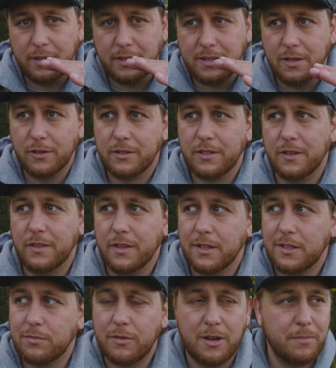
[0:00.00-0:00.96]
tilted
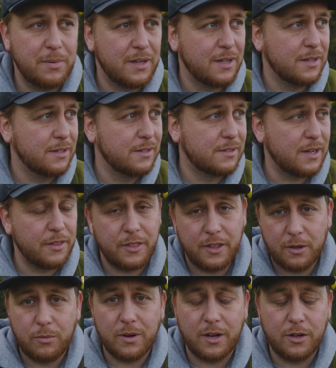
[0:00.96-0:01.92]
this way, because I
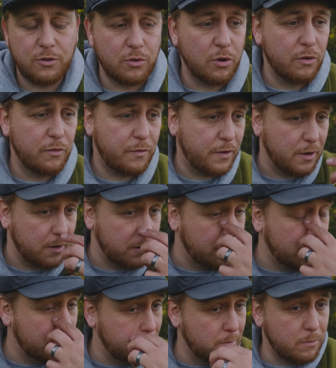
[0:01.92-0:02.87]
think when I drove
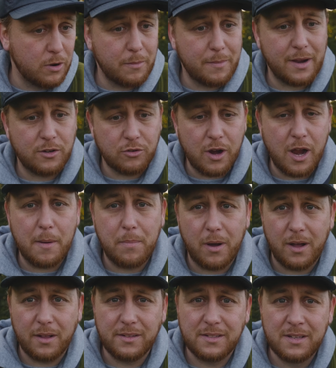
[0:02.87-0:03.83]
here, one of my
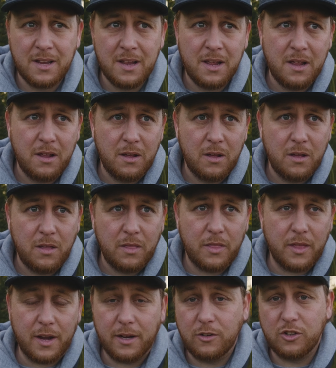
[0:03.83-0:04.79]
tripods
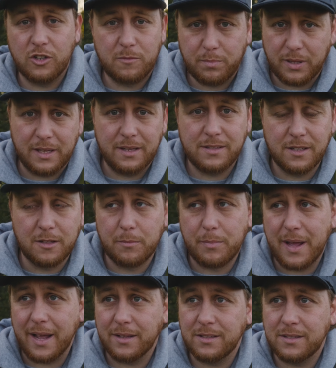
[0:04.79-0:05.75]
that I just placed in the
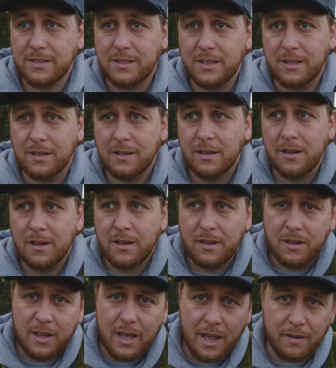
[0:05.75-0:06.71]
back seat
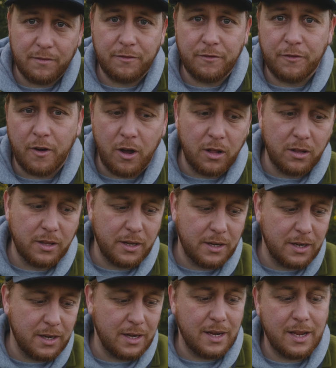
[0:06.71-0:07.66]
had
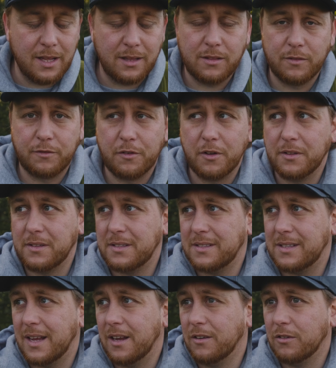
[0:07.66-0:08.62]
fallen and hit the front
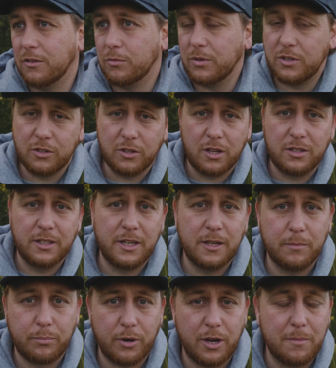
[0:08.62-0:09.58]
standard, which luckily
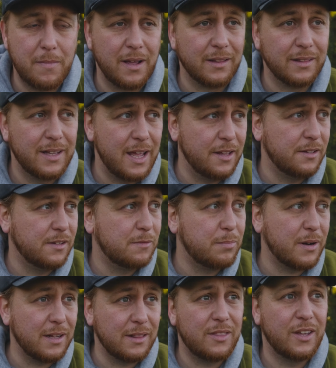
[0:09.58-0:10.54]
didn't break my lens,
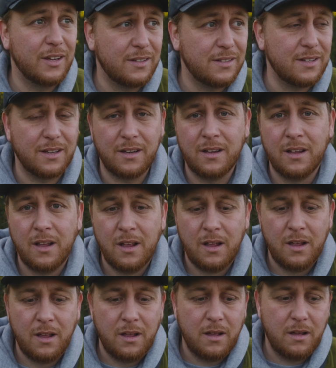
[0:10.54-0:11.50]
but I think did
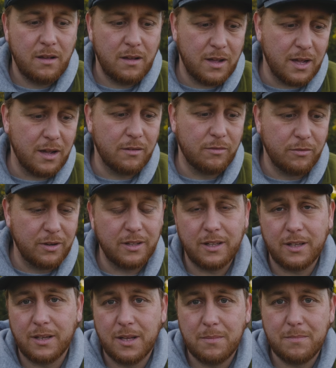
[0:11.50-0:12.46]

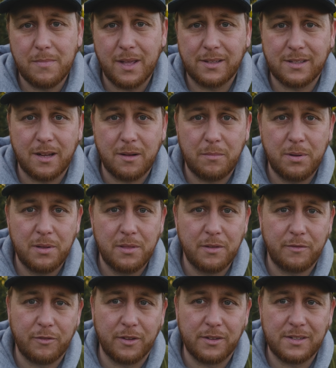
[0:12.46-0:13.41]
really mess up the
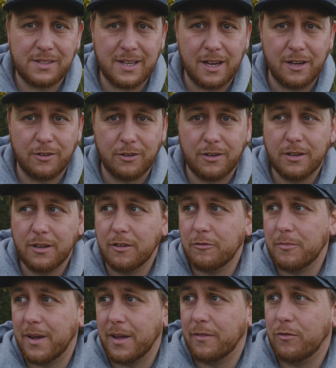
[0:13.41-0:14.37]
front standard of
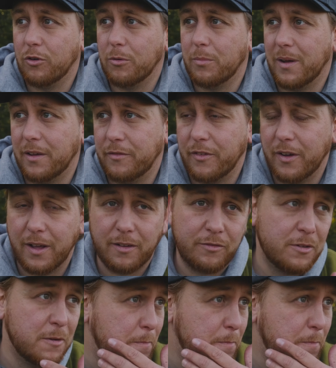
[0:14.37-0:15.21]
my 4x5.